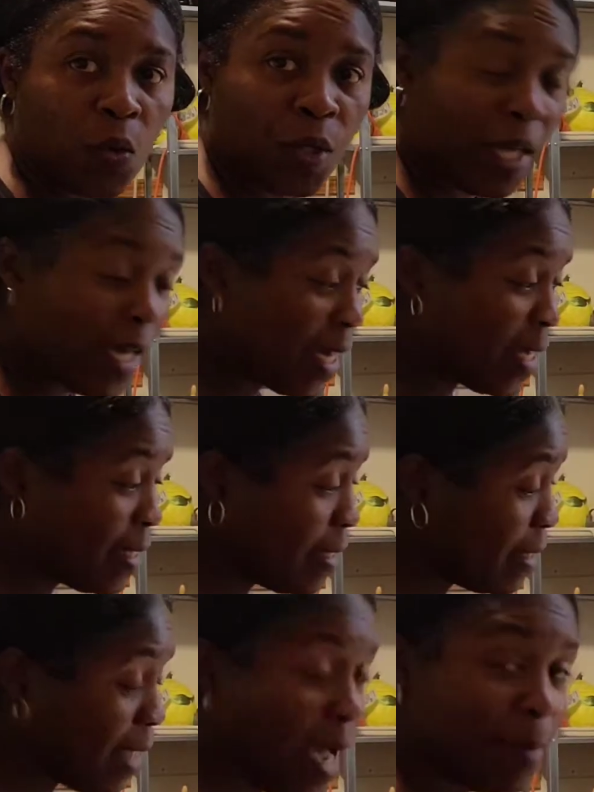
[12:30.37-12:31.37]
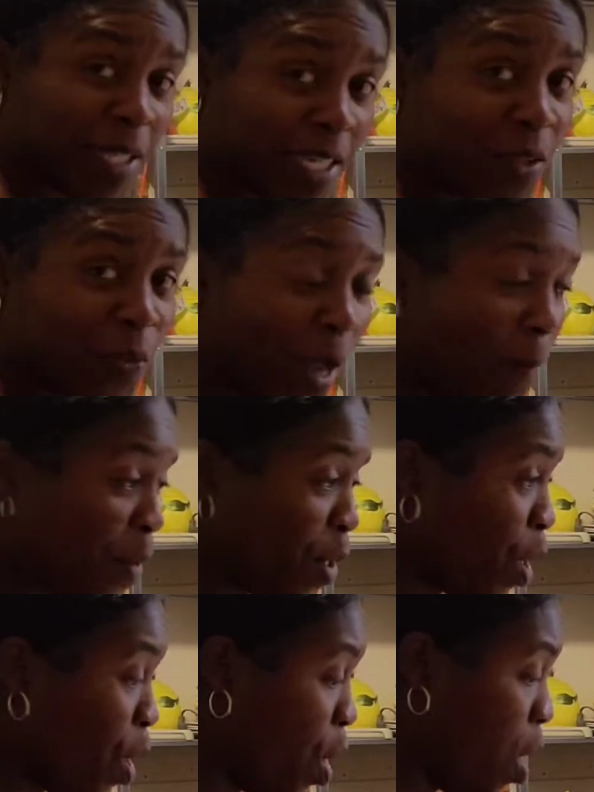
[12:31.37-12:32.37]
Okay, it's time to get the
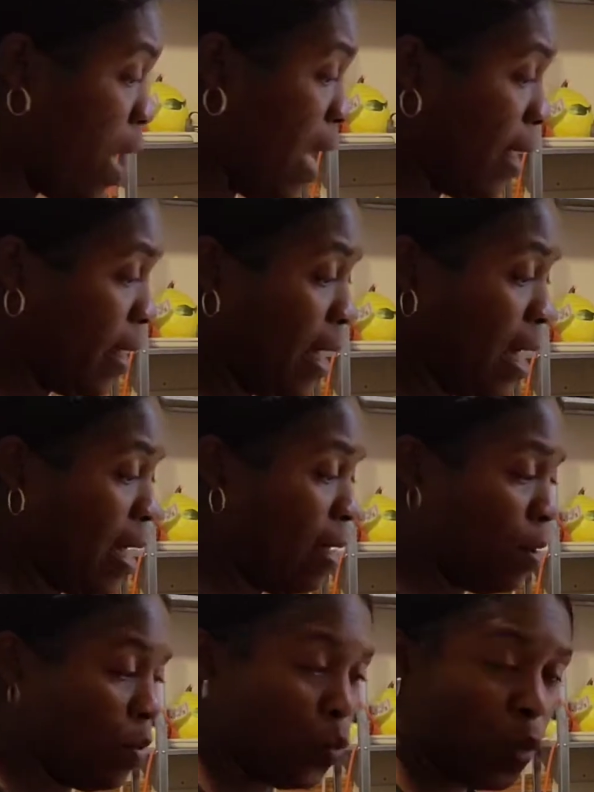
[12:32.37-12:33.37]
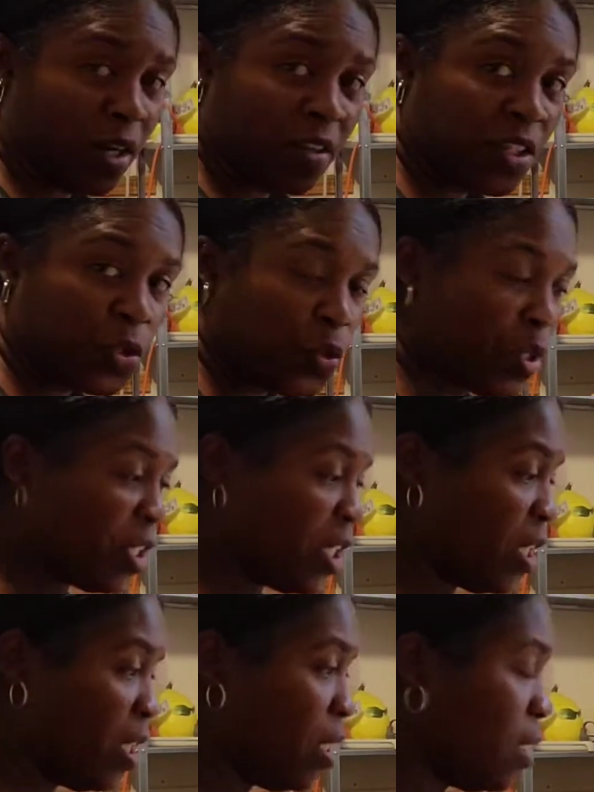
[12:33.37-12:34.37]
wrapping, y'all. I got one of the
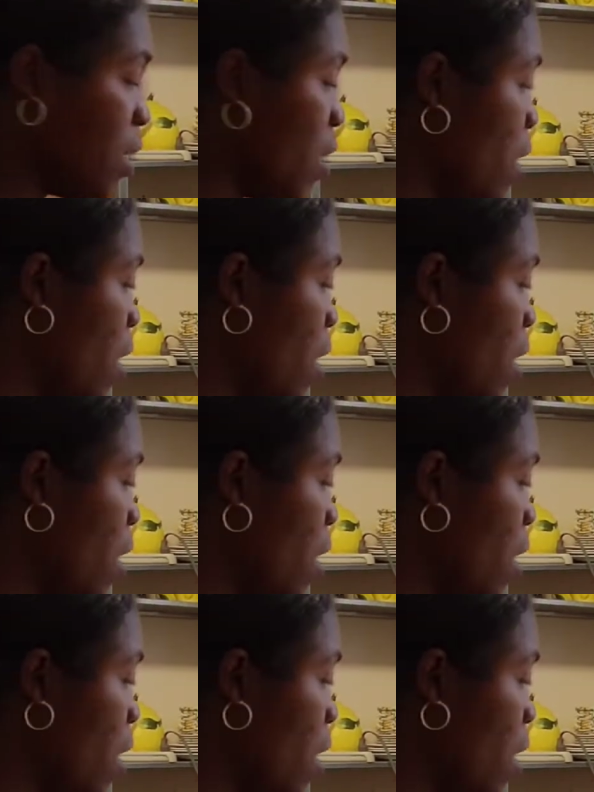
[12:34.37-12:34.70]
tortillas.